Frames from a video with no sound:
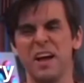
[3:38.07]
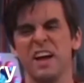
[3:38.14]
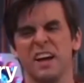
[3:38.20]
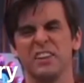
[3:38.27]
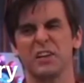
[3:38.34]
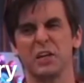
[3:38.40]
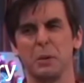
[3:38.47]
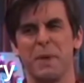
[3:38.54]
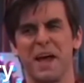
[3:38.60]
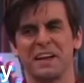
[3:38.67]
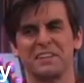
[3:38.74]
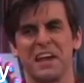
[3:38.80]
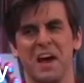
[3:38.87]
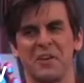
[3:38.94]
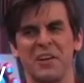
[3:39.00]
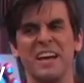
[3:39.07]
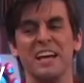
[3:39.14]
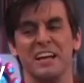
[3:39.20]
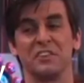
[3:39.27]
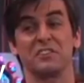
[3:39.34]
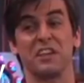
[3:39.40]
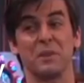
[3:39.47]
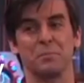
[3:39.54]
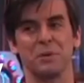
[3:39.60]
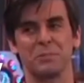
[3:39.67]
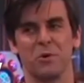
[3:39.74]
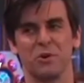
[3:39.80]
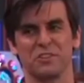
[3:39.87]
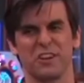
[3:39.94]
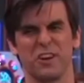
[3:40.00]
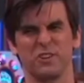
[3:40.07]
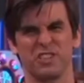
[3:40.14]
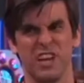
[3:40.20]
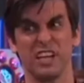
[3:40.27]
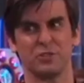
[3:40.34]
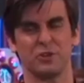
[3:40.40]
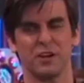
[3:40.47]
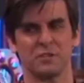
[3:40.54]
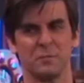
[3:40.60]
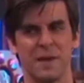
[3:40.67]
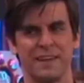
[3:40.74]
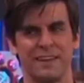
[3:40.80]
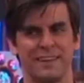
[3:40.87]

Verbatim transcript: They're gonna back down. This is how the big boys negotiate, trust me.